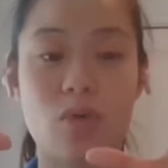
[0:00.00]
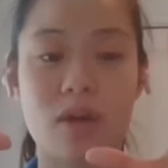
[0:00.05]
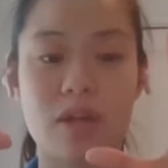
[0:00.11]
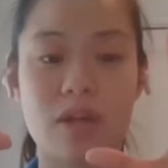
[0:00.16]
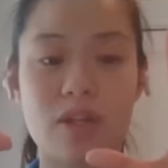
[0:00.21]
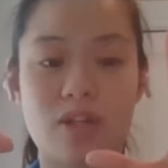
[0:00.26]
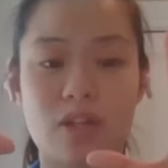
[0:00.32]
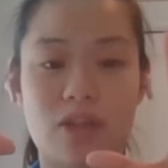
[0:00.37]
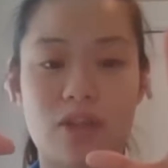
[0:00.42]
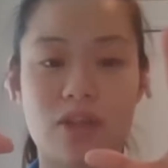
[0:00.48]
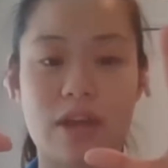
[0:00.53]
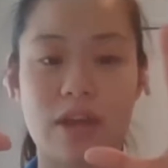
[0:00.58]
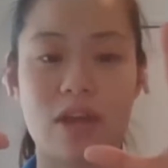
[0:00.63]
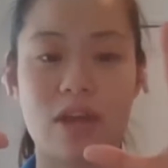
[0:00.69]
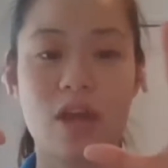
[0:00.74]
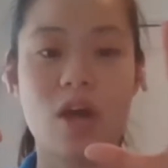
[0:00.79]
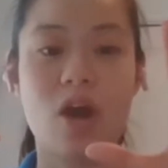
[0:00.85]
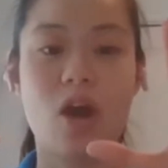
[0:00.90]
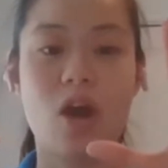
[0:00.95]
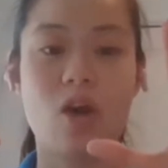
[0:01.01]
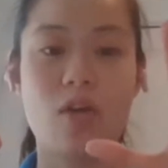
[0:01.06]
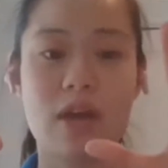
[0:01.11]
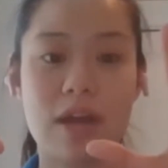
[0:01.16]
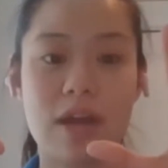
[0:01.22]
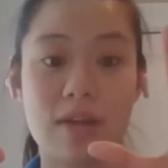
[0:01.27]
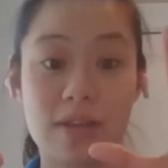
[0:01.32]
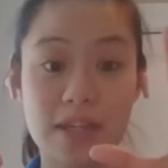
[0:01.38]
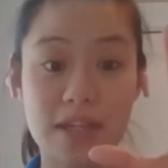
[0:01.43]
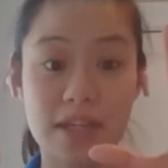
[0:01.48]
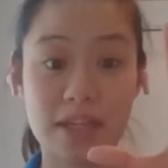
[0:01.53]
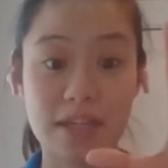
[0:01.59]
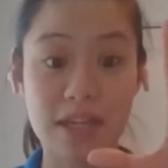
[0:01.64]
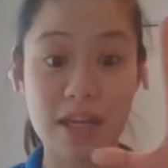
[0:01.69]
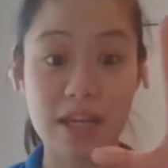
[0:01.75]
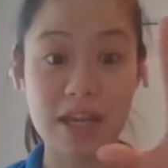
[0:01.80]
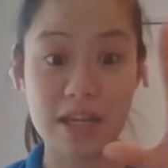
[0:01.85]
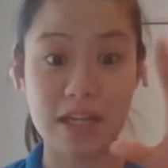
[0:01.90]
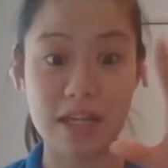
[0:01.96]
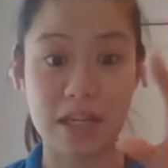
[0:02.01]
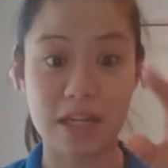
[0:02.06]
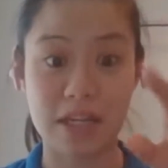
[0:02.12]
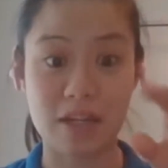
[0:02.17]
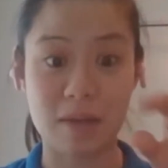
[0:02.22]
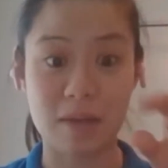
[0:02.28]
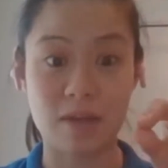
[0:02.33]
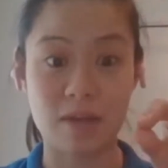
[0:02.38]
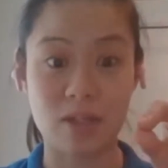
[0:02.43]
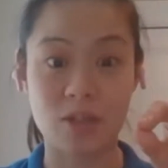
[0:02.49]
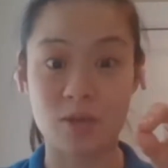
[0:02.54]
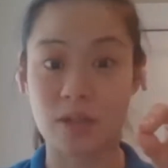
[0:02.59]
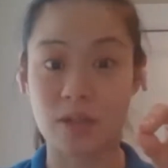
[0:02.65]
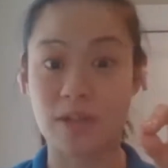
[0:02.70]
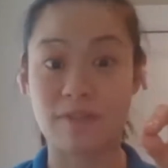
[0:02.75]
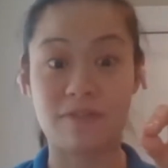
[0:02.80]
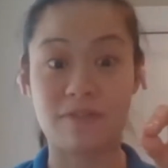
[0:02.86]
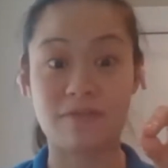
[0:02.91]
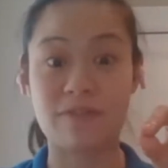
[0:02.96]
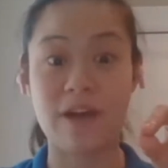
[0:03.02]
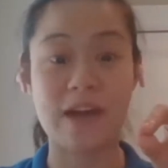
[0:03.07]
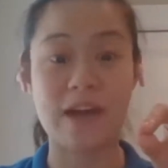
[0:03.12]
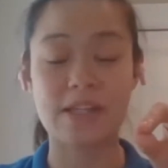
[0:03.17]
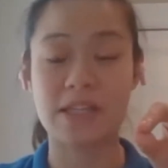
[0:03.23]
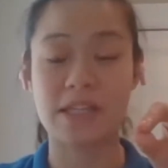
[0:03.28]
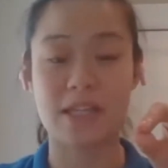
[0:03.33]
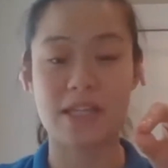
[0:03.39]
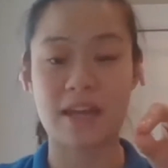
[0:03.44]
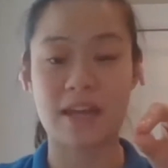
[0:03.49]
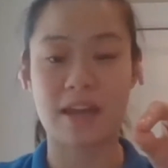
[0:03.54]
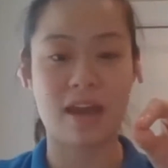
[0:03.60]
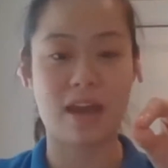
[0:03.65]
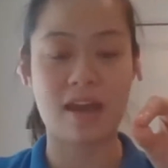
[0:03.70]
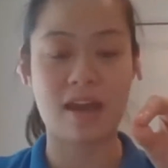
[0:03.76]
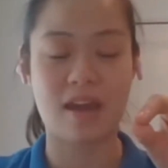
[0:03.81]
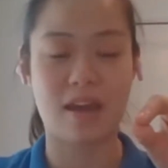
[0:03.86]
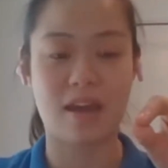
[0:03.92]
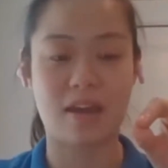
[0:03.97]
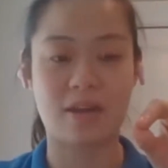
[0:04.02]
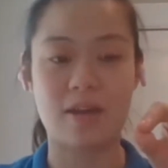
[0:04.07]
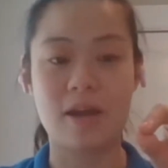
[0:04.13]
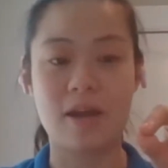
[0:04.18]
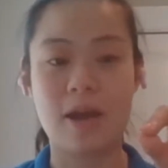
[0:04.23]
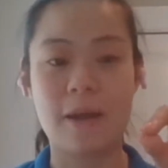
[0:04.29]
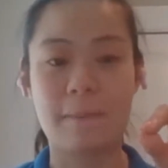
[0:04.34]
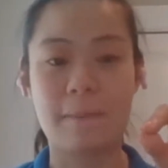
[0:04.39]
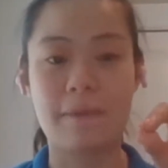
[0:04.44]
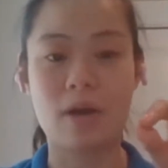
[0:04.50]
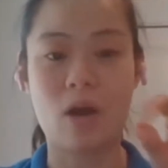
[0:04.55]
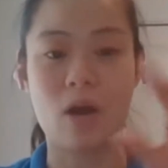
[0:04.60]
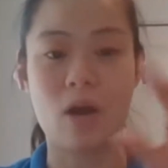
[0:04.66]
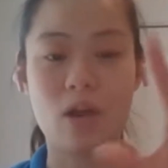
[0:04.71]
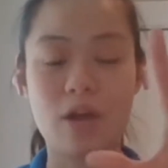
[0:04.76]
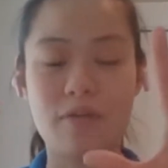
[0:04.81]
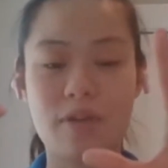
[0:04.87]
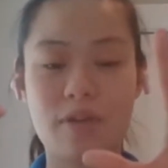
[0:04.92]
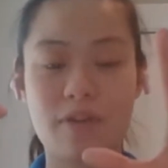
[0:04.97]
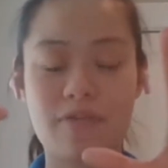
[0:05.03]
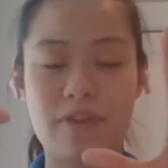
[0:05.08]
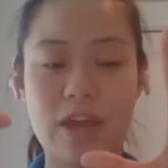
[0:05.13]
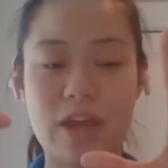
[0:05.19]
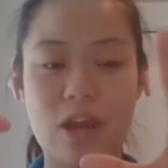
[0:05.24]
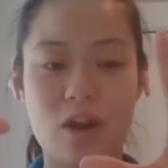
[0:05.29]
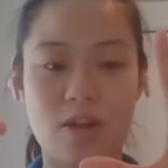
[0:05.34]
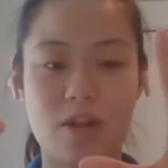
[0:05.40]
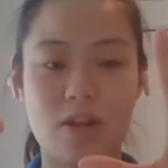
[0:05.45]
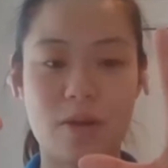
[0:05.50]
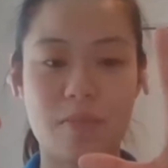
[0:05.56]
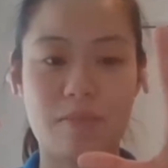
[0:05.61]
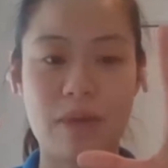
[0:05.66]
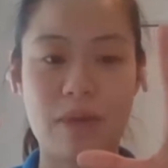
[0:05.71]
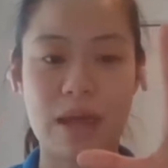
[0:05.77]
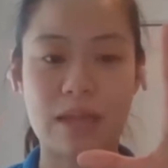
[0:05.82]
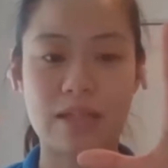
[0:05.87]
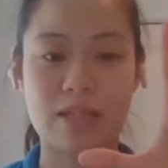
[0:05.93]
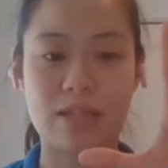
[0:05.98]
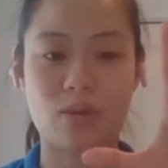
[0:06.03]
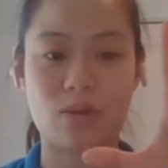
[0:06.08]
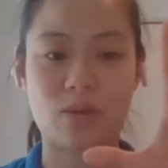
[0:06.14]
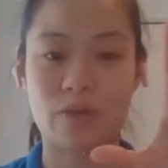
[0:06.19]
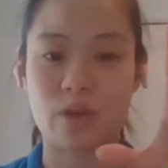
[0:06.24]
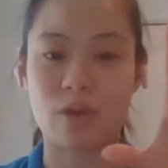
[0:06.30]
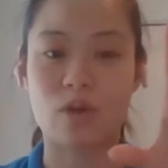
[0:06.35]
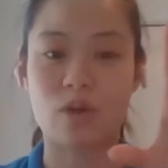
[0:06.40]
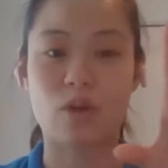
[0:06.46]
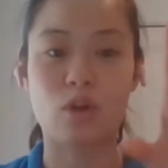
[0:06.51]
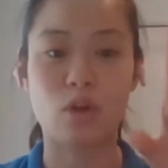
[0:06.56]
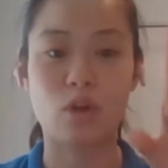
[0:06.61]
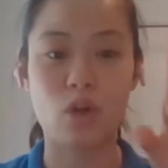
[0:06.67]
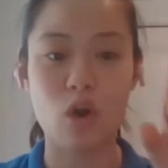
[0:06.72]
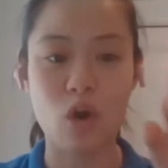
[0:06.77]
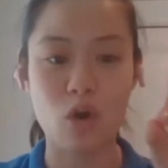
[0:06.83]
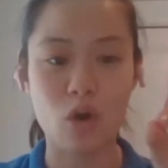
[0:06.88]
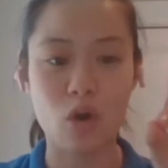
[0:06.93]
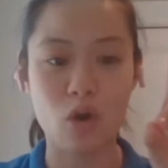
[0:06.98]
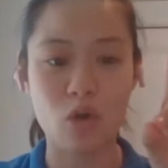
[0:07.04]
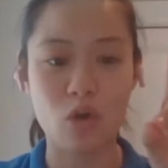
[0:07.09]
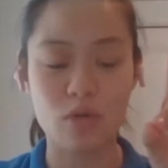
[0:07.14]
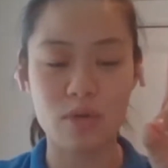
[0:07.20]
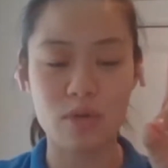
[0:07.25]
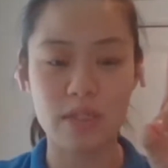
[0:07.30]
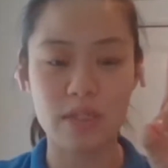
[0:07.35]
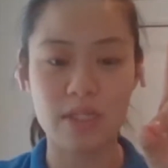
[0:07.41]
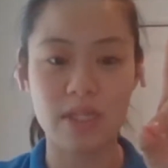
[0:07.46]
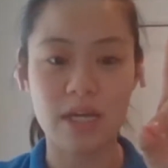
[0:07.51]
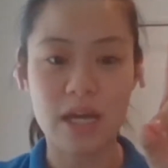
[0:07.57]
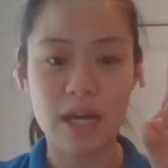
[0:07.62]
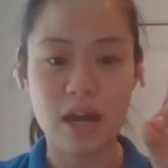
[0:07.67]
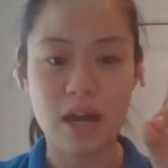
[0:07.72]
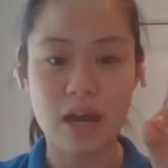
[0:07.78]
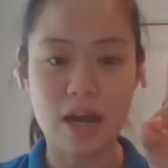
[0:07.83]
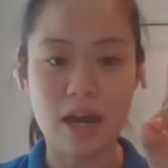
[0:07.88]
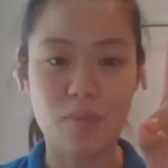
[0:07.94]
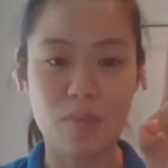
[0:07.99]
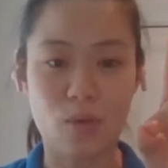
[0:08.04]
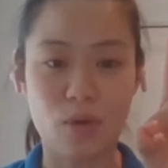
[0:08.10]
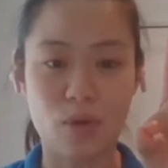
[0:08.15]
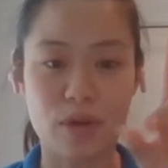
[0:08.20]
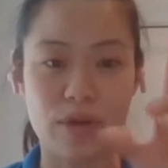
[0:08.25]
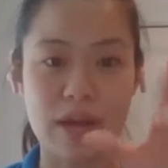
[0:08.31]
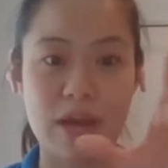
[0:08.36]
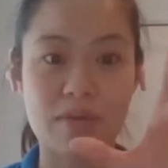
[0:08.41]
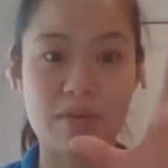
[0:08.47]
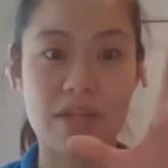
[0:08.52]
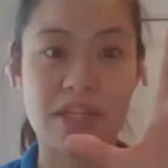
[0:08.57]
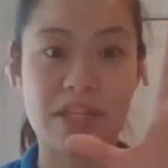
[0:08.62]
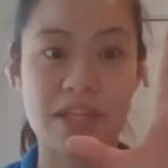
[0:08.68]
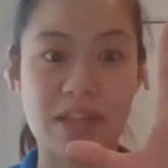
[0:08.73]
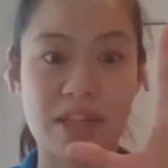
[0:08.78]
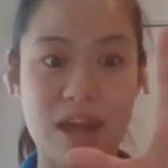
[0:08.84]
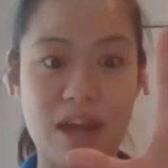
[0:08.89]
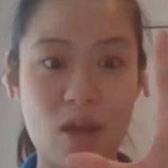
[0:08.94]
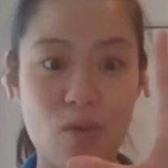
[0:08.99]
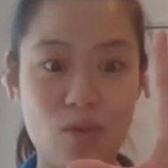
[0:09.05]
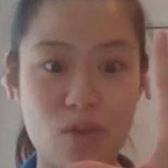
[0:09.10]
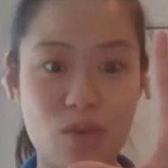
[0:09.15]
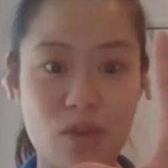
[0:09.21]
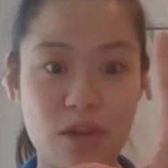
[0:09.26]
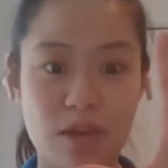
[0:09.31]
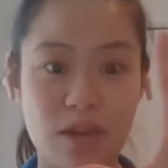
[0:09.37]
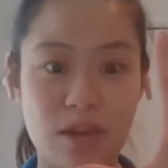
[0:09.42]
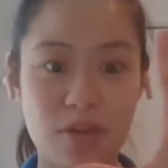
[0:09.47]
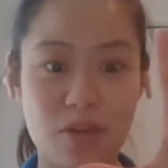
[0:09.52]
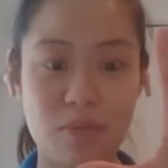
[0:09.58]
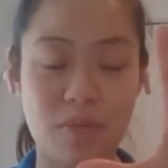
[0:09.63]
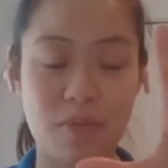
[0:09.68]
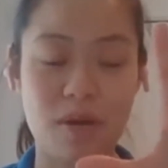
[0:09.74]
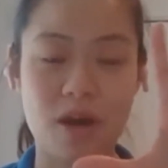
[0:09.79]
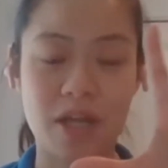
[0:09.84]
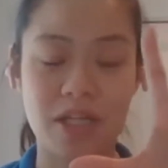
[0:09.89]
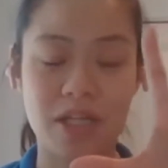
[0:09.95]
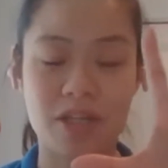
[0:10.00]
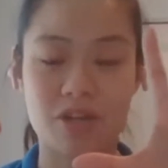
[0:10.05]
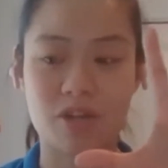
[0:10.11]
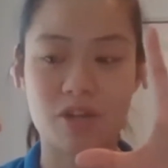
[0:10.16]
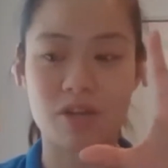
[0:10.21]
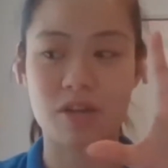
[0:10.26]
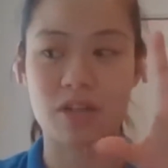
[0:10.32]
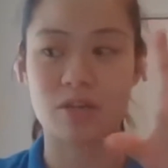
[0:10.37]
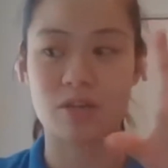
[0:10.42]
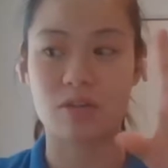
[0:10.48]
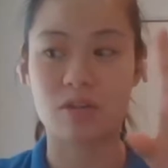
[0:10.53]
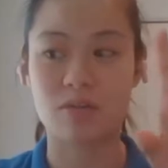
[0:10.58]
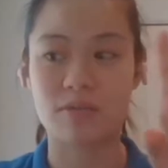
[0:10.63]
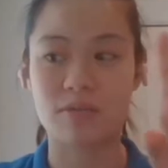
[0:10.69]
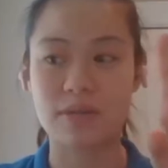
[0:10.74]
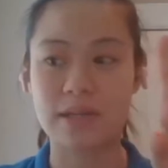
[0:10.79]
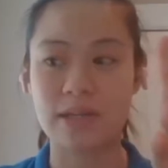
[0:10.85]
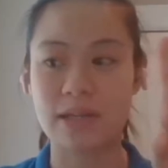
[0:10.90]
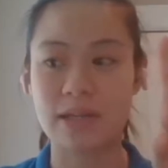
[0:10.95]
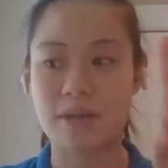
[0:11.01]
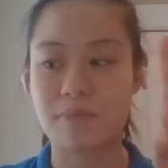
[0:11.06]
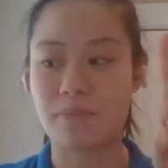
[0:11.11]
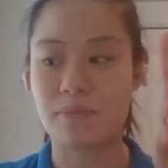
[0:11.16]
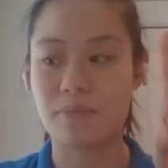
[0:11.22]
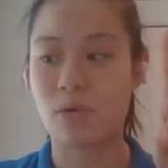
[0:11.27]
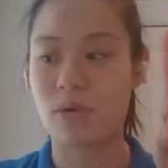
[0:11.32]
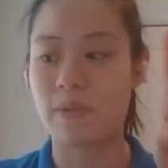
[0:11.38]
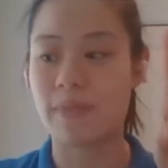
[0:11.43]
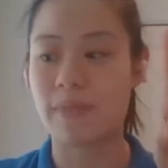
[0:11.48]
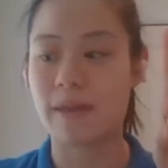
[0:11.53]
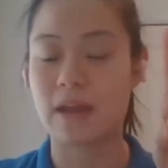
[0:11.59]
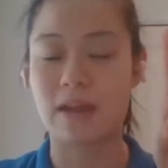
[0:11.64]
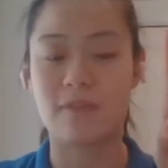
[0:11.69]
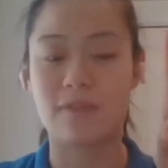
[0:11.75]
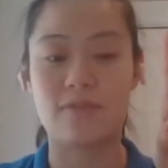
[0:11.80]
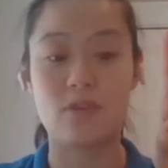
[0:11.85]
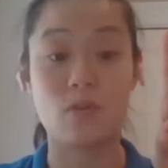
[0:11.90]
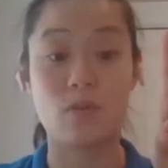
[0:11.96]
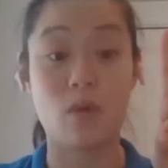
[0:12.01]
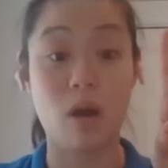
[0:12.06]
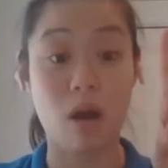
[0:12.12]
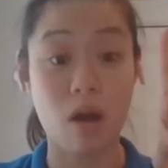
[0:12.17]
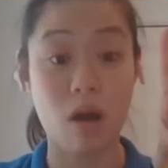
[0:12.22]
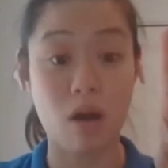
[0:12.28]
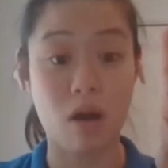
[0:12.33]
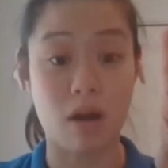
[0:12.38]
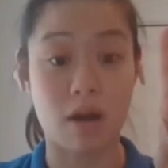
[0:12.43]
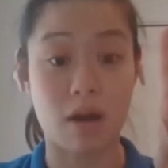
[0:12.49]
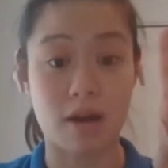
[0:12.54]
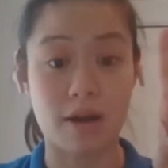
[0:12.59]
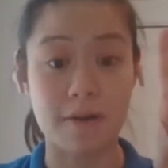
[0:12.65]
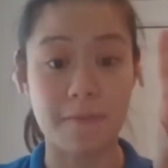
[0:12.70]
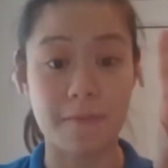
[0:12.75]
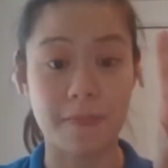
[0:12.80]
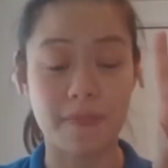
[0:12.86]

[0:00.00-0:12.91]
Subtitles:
want you to think, okay, this is easy, so I'm going to do as fast as I can, but all of your fingers are bent or they're closed, or you're now slouching in your posture. So it's really important that if you are